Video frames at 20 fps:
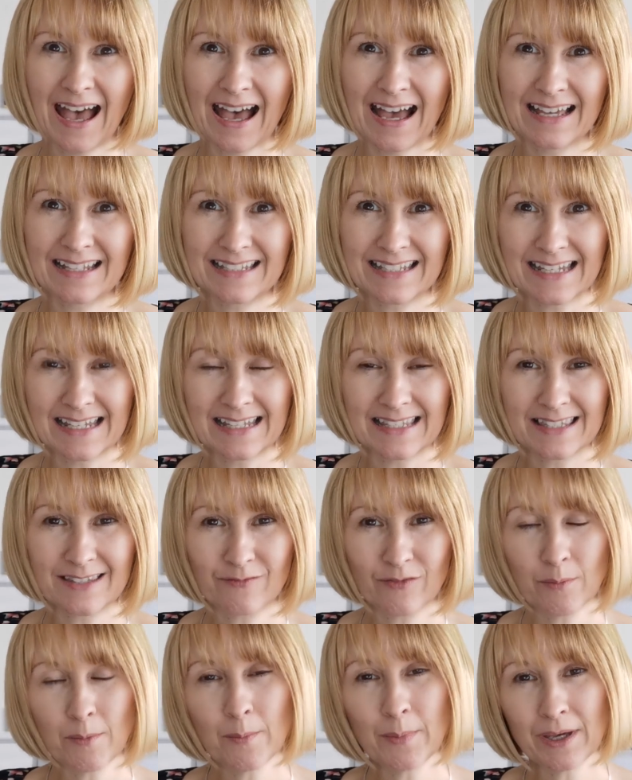And it's
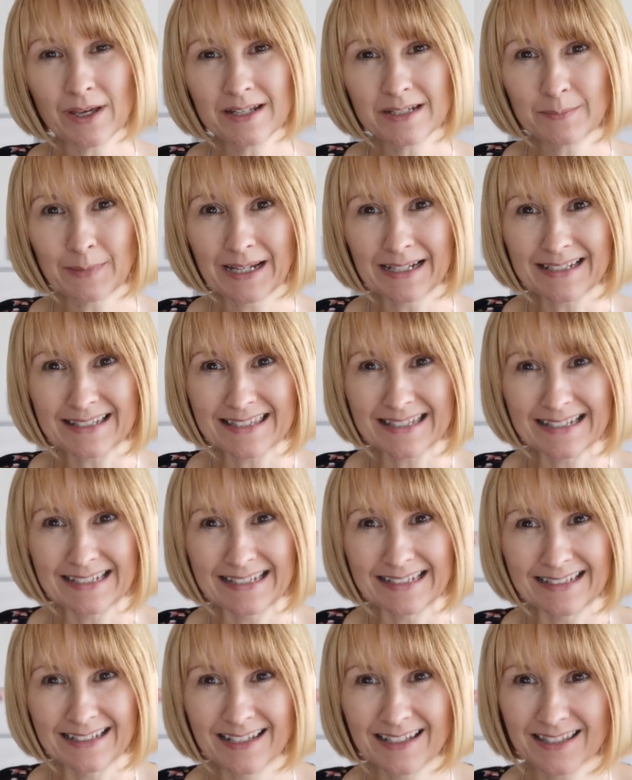from a Burda
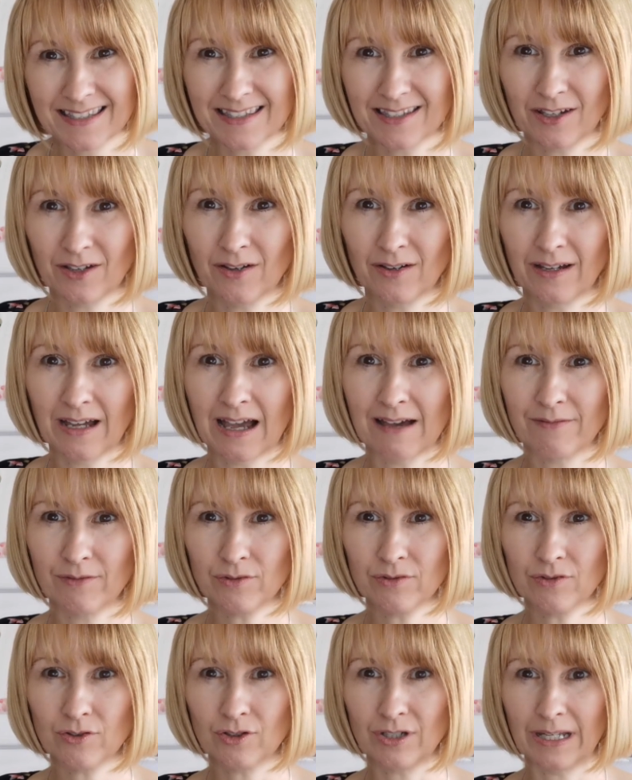magazine, so I've
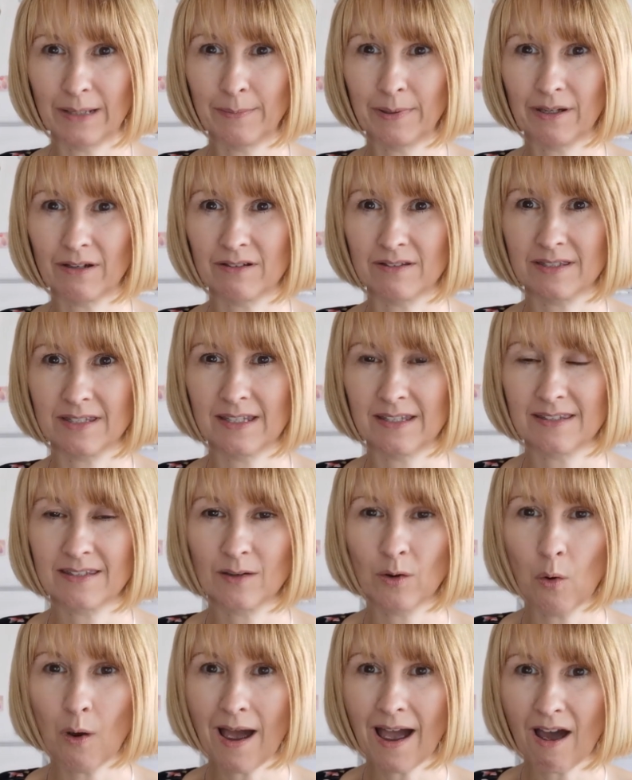undone it because it's
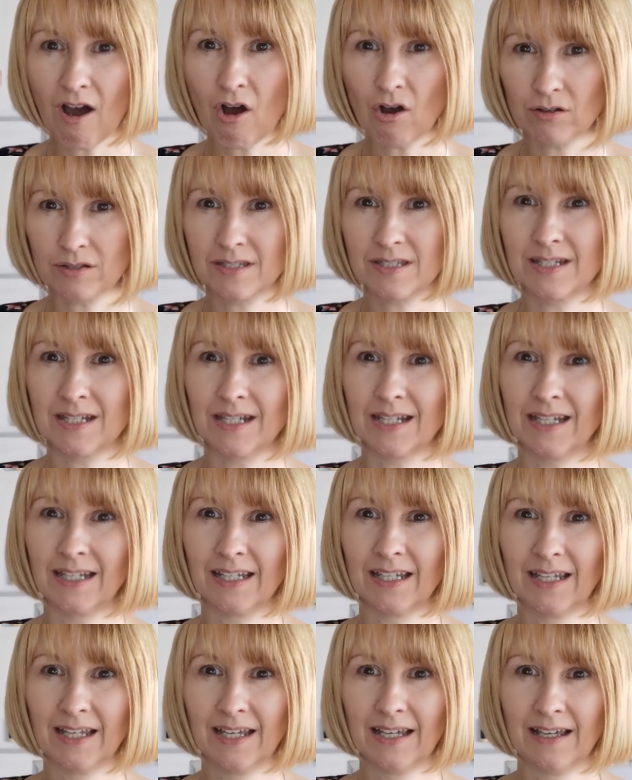quite hot
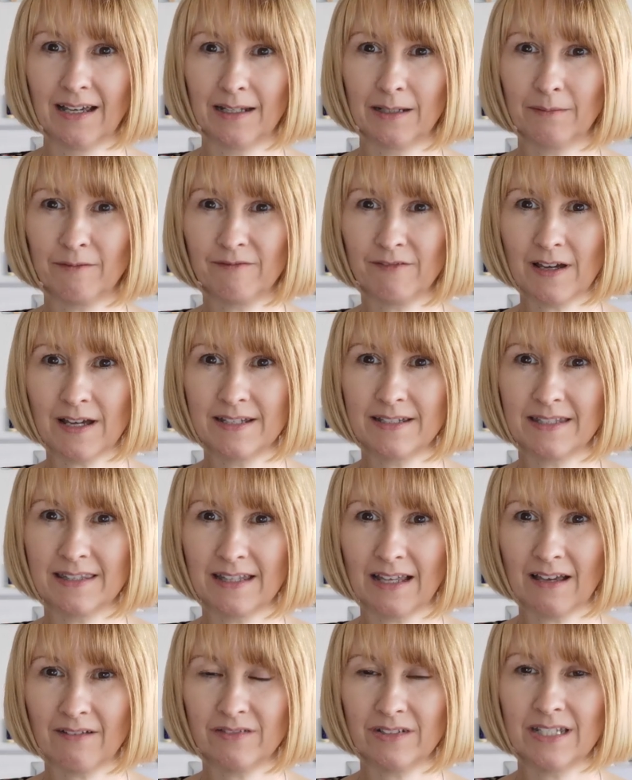today and I'm finding
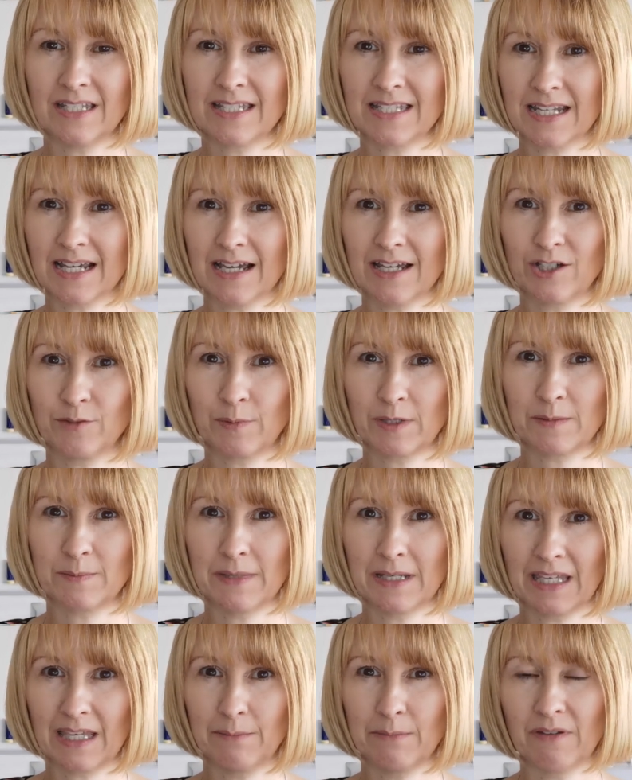that having it tied up is
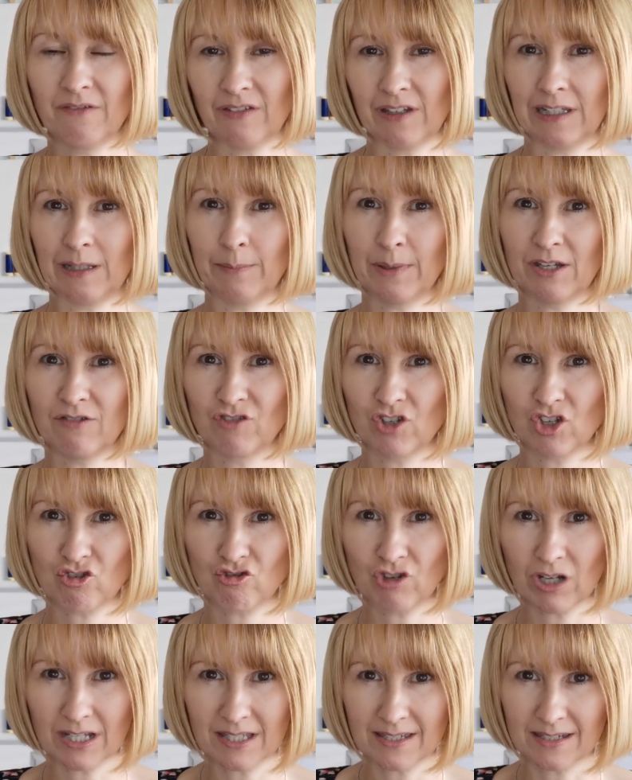making me feel a bit
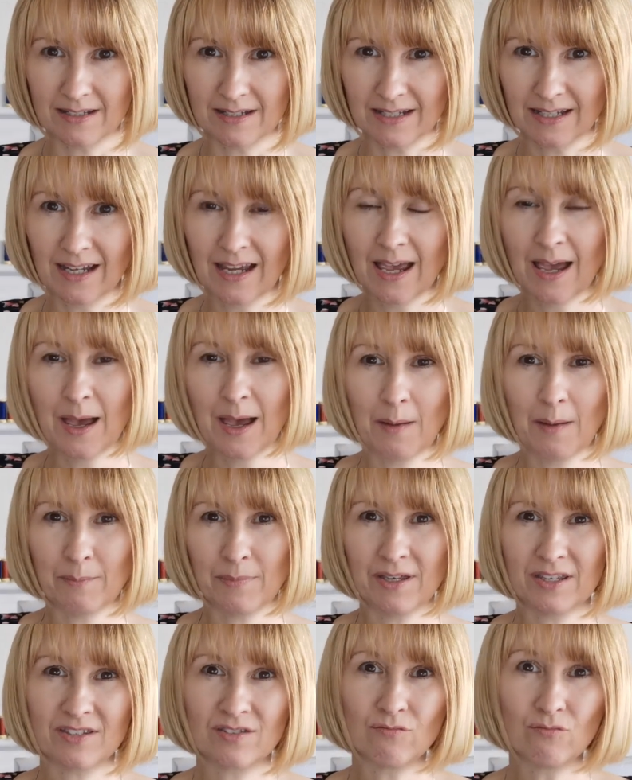restricted.
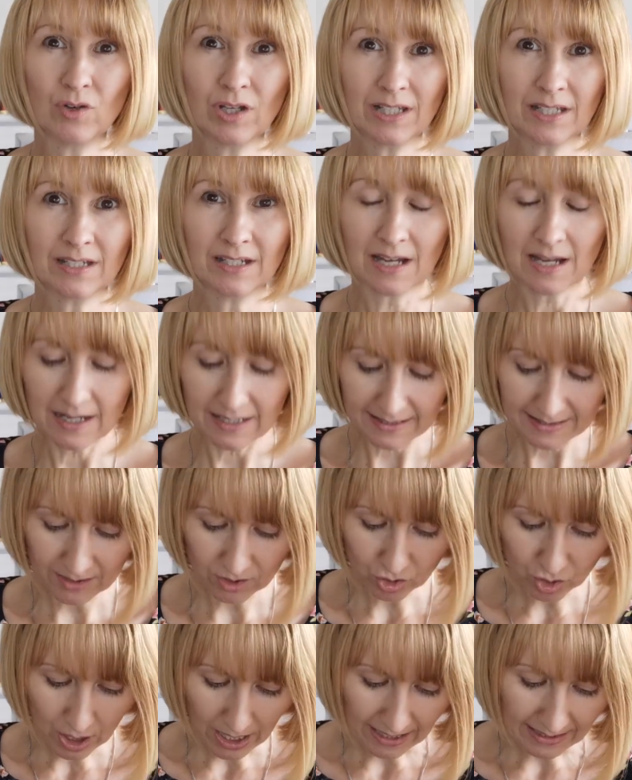But it's a really nice
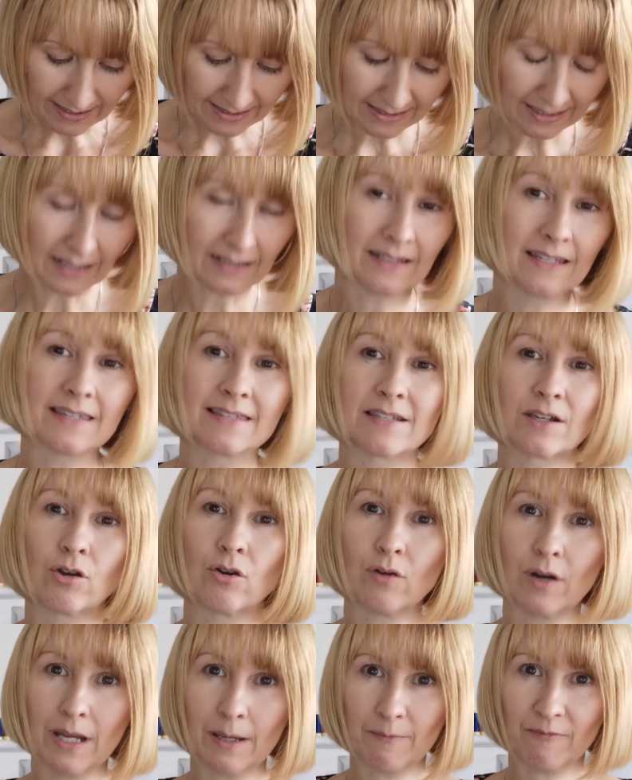dress and it's a
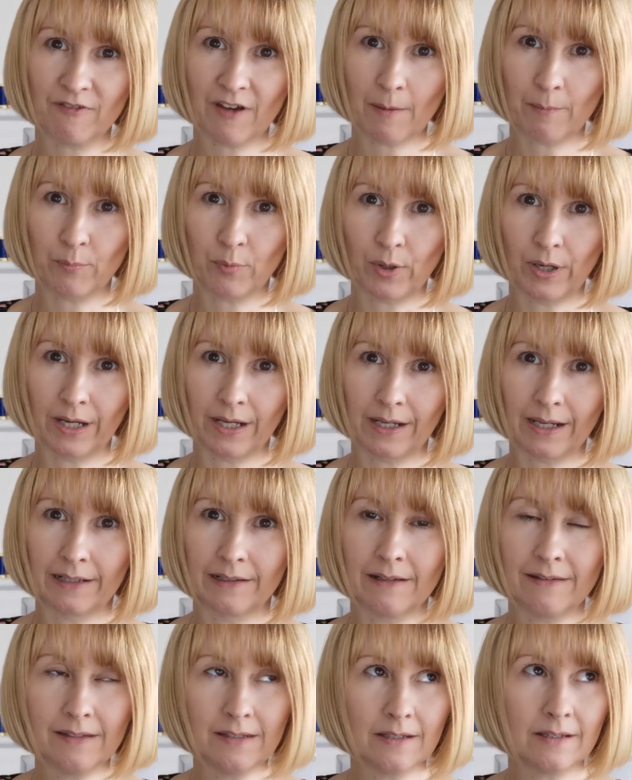crepe fabric,
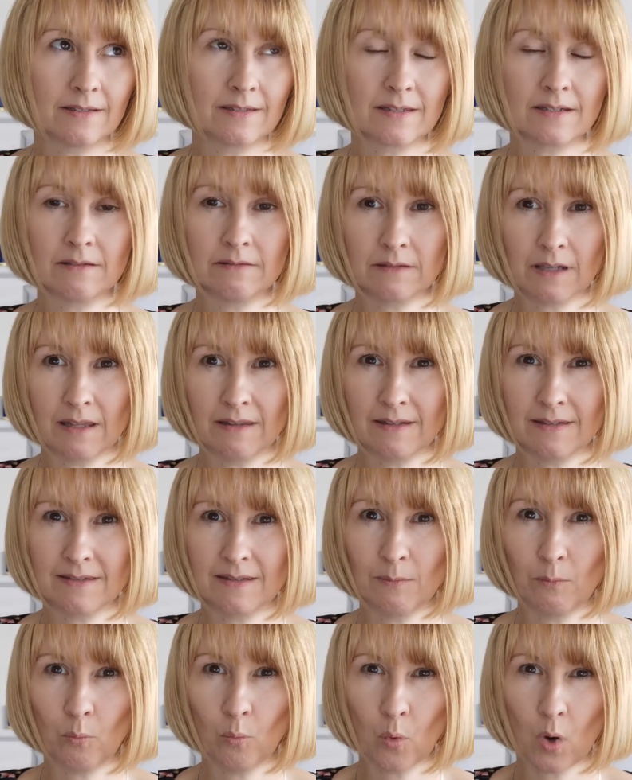and I think you can still get
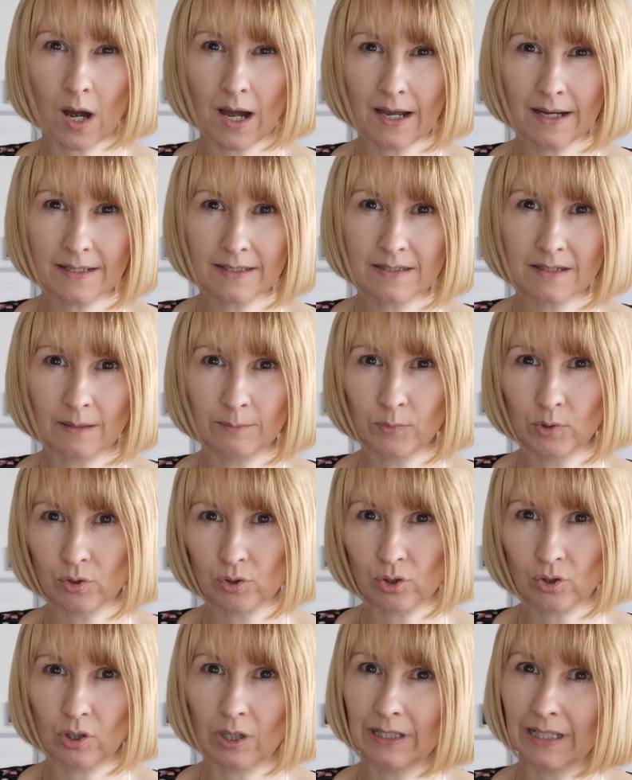this in white. I'm
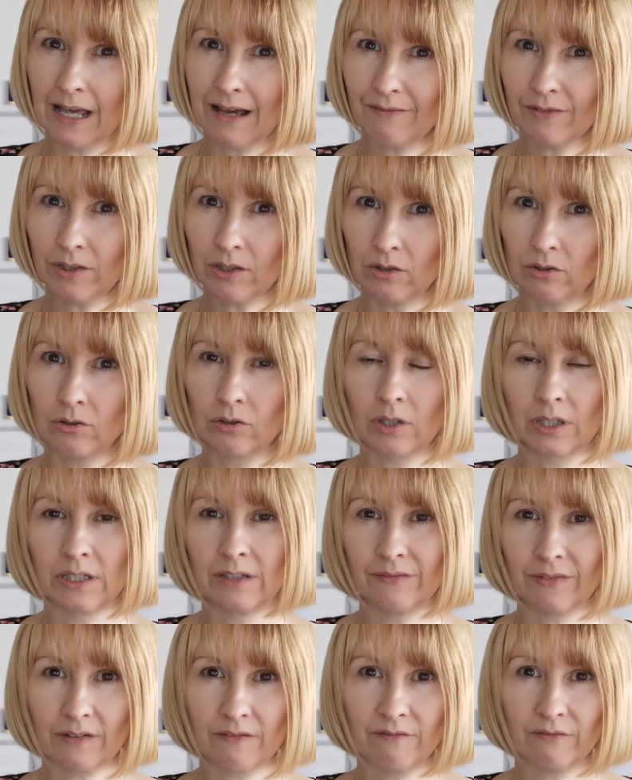not sure, I'll have a look, and
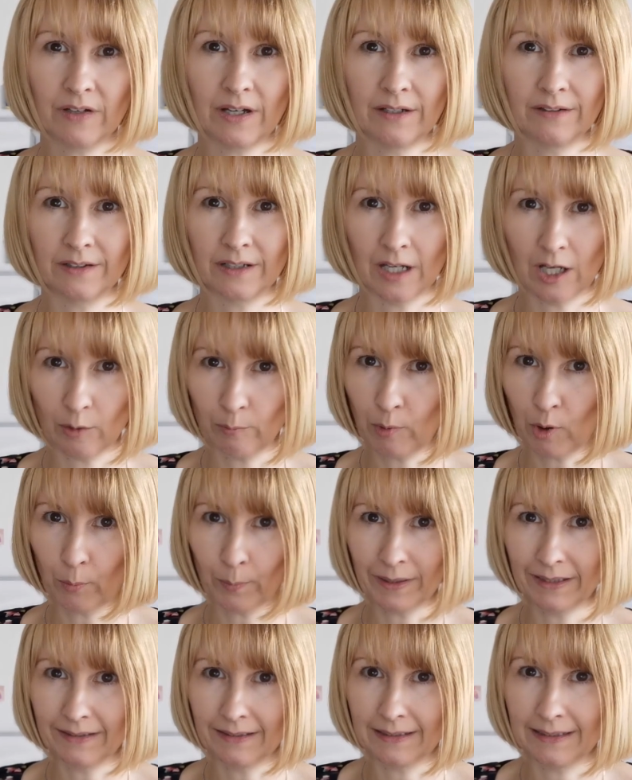if I can find it I'll
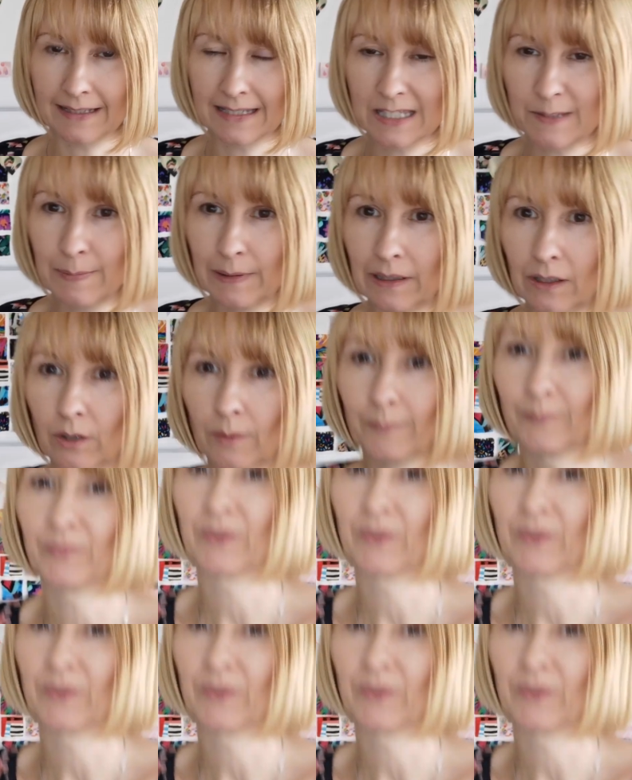pop it in the links below.